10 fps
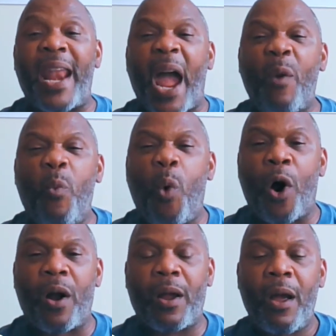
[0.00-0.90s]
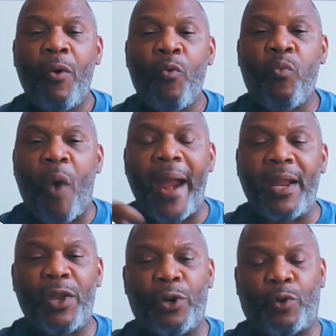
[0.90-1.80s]
and I work right
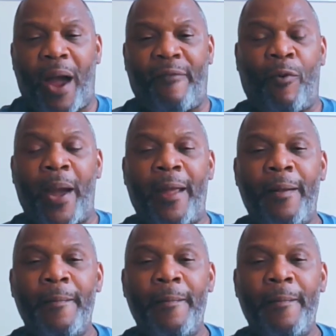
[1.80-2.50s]
in your driveway.